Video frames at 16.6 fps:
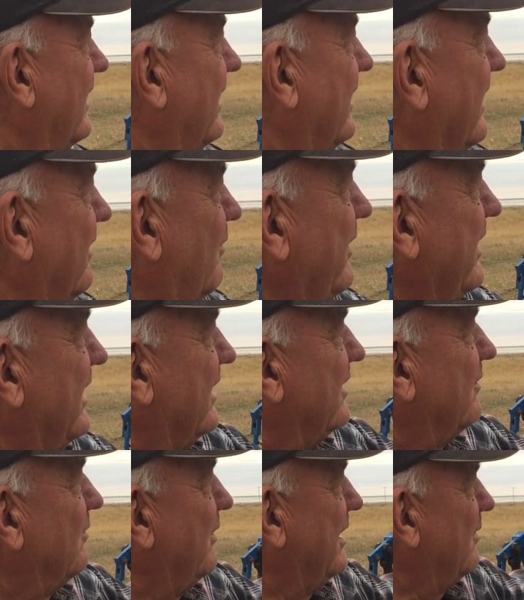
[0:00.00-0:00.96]
Like we
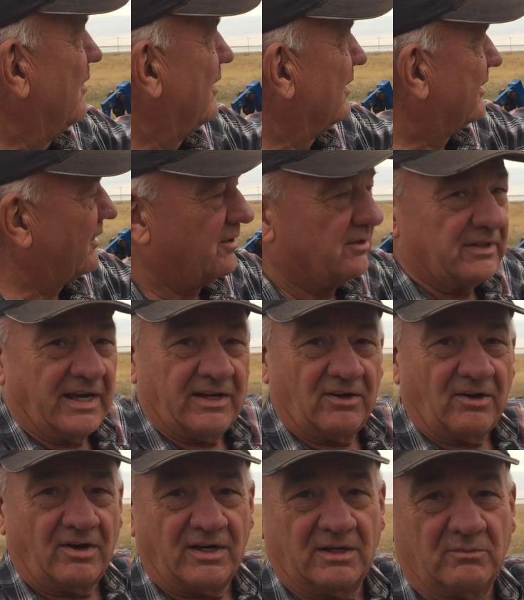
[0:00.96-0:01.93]
will turn that
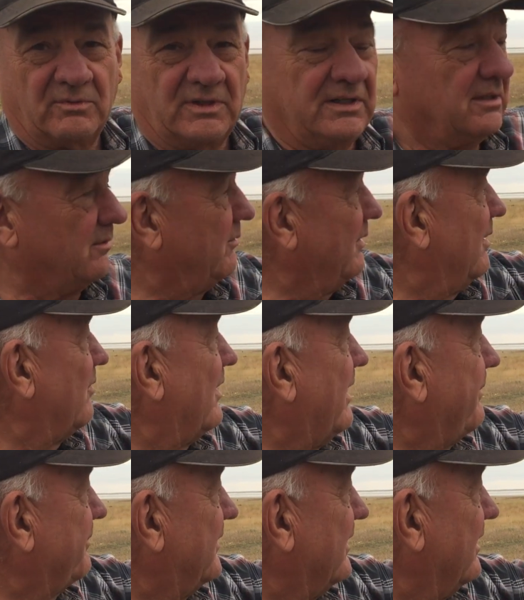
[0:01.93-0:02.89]
on, and we were
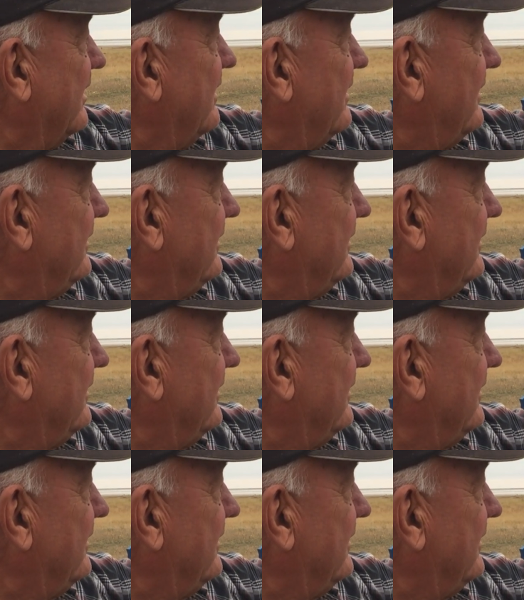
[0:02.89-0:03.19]
up to